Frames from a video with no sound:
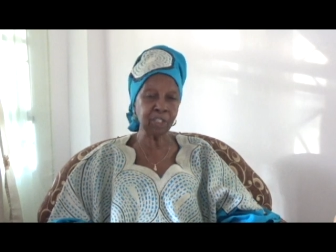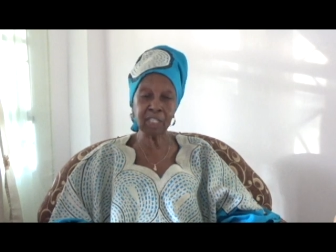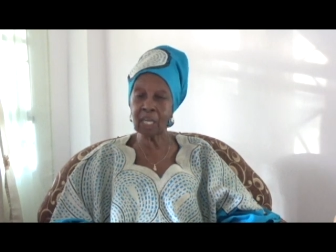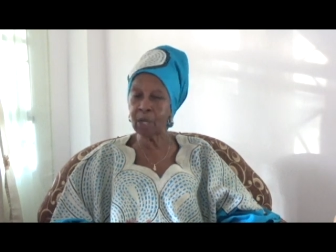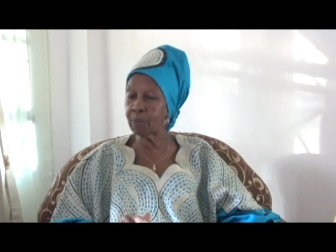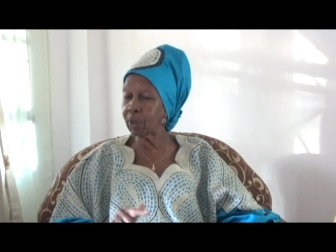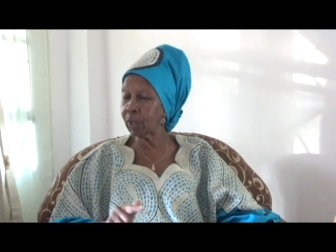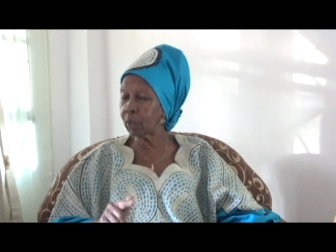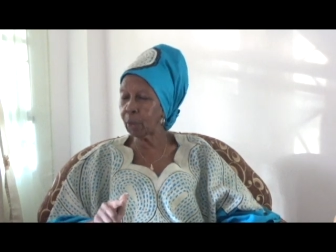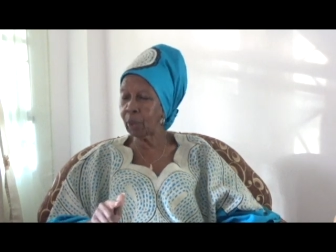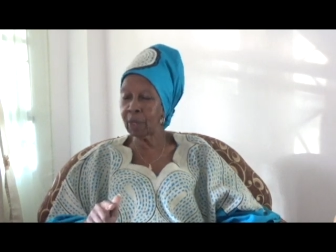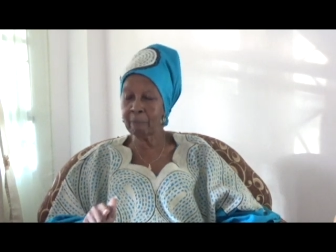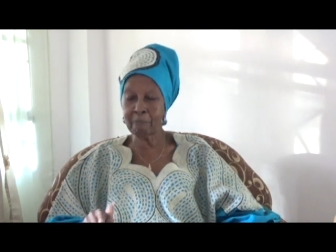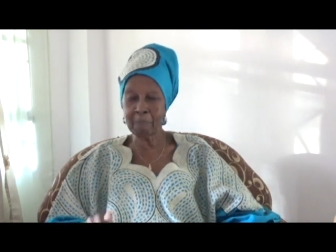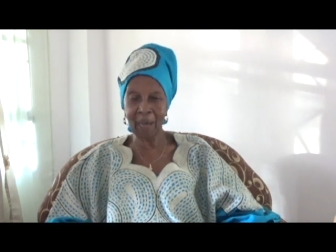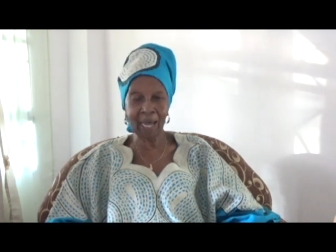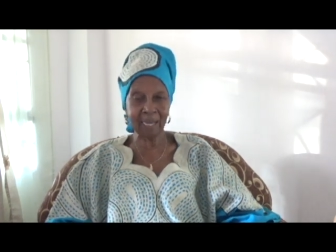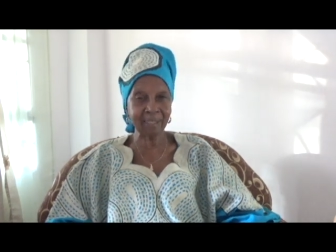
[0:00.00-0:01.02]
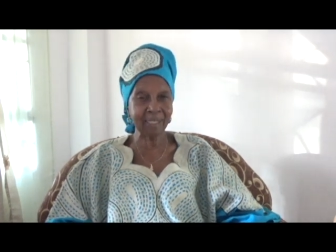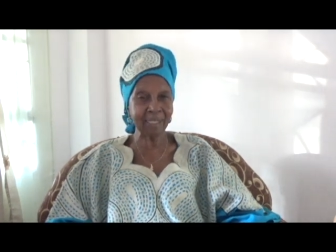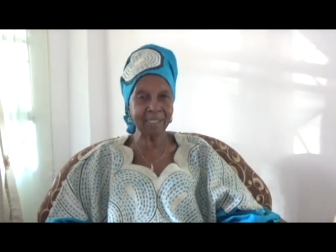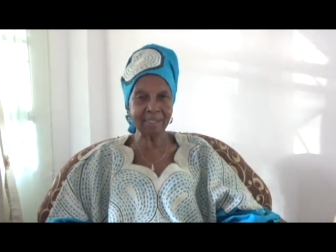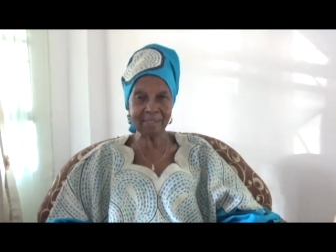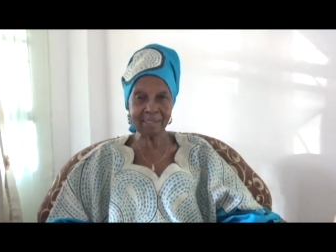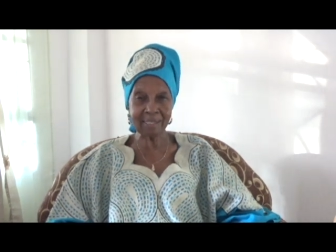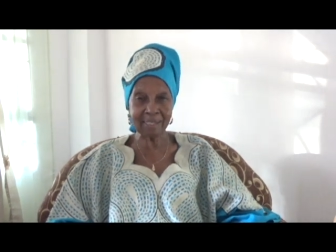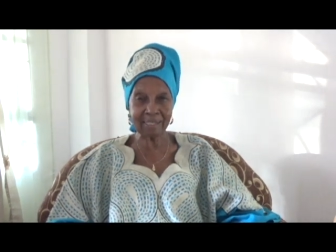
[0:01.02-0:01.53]
they were going back
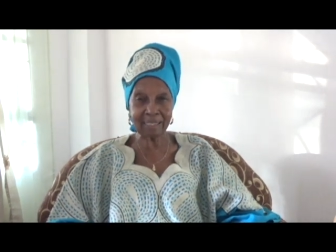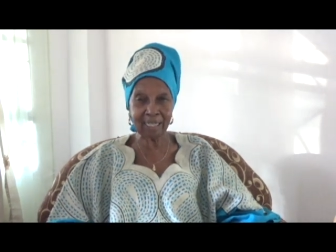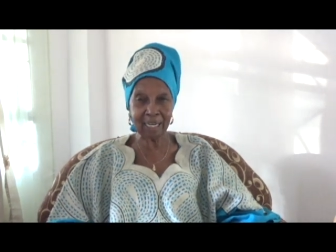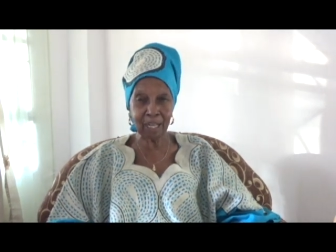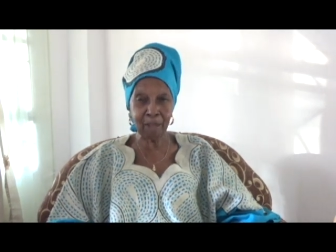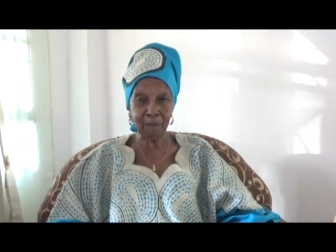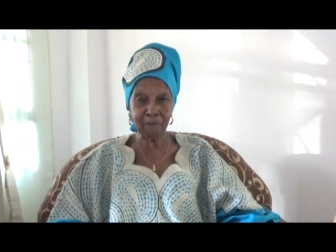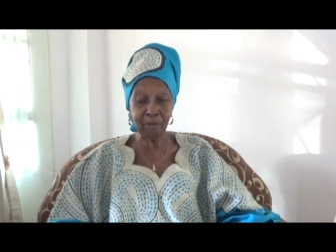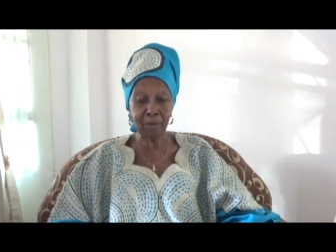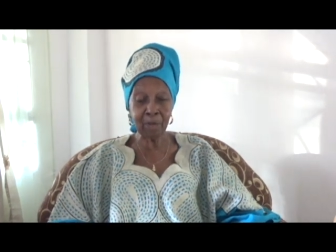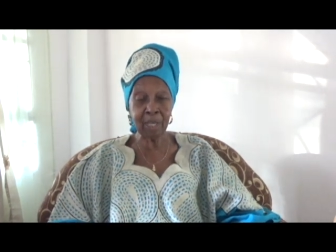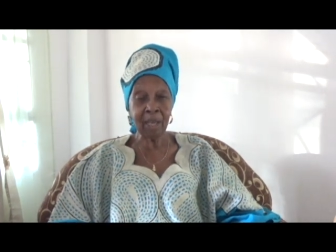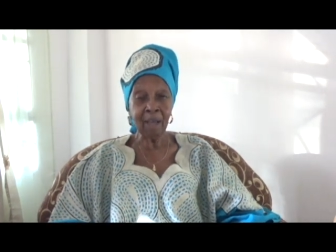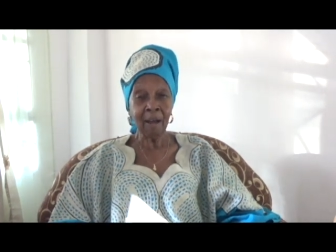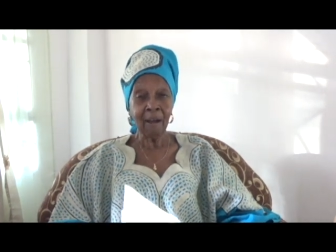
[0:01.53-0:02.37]
into slavery.